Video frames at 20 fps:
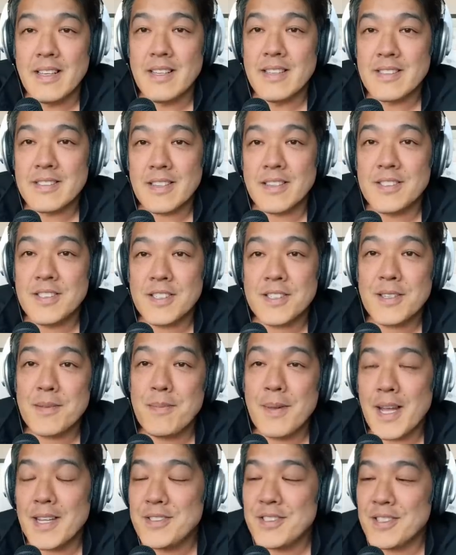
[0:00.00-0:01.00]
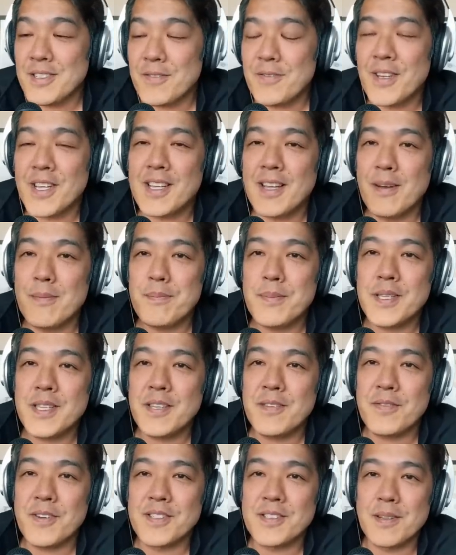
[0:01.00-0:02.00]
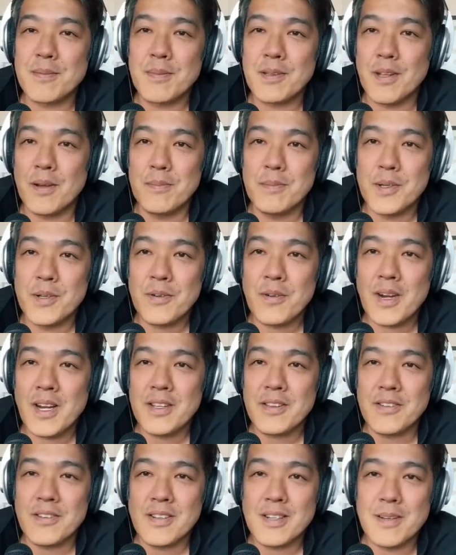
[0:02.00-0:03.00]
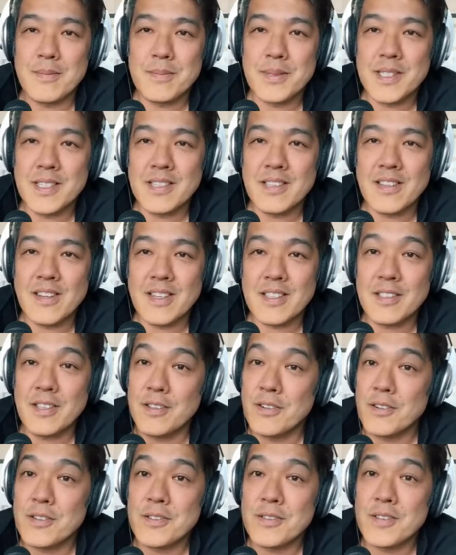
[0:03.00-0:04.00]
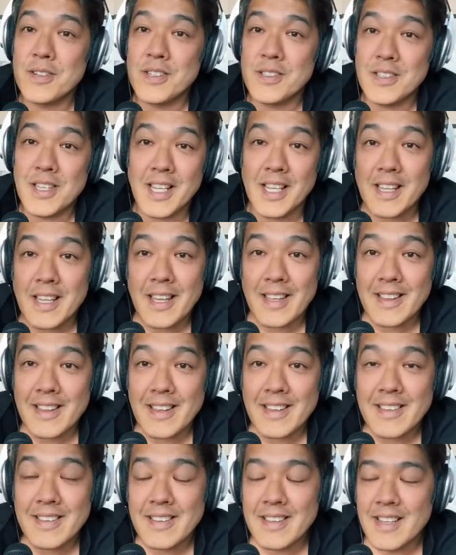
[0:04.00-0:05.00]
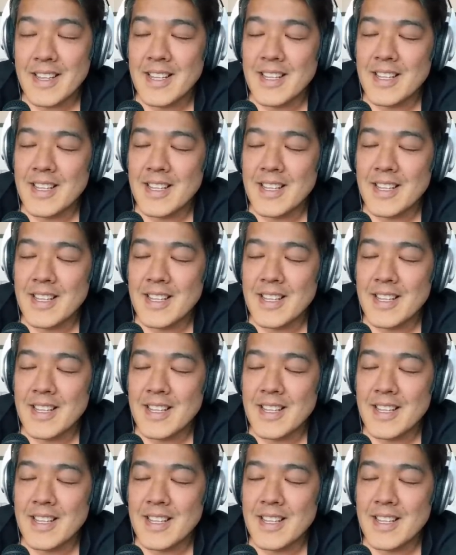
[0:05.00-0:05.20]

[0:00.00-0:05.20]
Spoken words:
So just imagine if a company, for example, like Murad, or a company like The Ordinary or The Inky List,